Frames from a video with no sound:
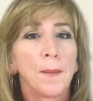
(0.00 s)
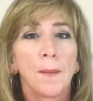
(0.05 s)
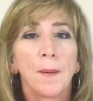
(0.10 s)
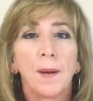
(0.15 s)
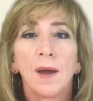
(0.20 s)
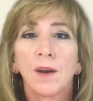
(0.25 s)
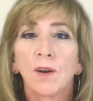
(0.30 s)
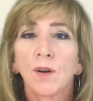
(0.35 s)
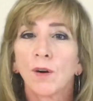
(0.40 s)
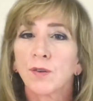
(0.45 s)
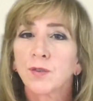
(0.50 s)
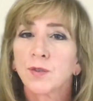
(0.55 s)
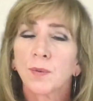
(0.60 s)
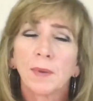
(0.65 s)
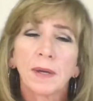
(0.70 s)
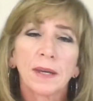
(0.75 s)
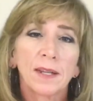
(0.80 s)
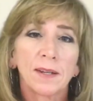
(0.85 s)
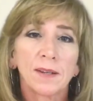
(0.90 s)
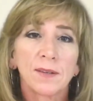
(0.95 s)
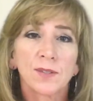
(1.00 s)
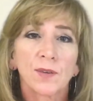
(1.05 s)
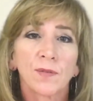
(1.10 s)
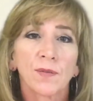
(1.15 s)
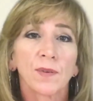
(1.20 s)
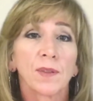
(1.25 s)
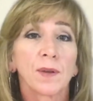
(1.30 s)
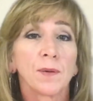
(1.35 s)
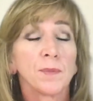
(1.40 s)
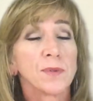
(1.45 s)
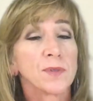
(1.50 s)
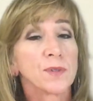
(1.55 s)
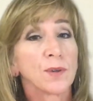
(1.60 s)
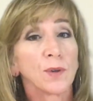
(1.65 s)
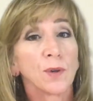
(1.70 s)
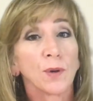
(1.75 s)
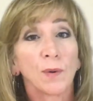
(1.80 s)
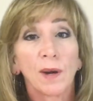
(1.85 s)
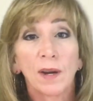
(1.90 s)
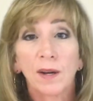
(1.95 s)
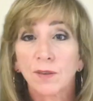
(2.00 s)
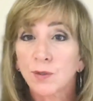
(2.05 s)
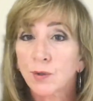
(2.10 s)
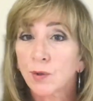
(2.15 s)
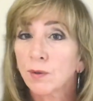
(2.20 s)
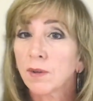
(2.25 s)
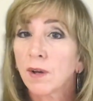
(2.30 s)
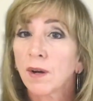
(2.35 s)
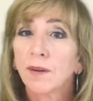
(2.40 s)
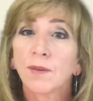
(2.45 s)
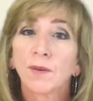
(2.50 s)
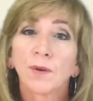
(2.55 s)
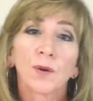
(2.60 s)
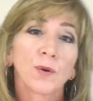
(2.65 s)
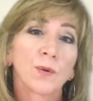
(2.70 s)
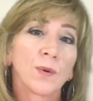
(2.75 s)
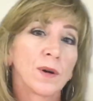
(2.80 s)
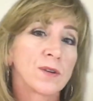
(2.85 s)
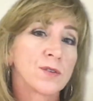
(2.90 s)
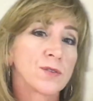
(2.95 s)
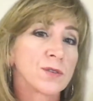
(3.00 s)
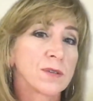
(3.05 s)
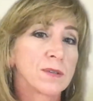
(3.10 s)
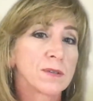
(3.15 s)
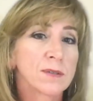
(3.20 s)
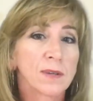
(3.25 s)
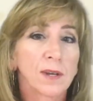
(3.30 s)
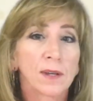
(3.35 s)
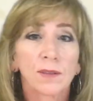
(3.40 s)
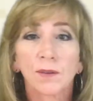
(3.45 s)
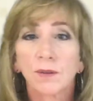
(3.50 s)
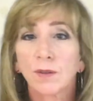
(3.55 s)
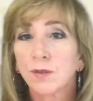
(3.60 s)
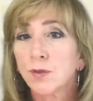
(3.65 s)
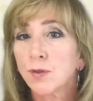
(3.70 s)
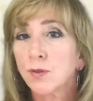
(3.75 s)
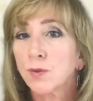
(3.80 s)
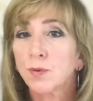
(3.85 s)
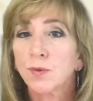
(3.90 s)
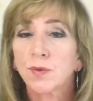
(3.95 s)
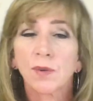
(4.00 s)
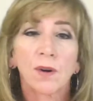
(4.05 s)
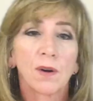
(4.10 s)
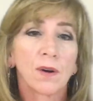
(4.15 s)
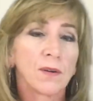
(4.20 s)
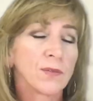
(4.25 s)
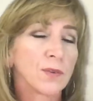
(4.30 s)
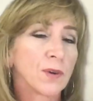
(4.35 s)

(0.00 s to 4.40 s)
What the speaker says: and also make it easy for them to answer a lot of their own questions, get their issues resolved,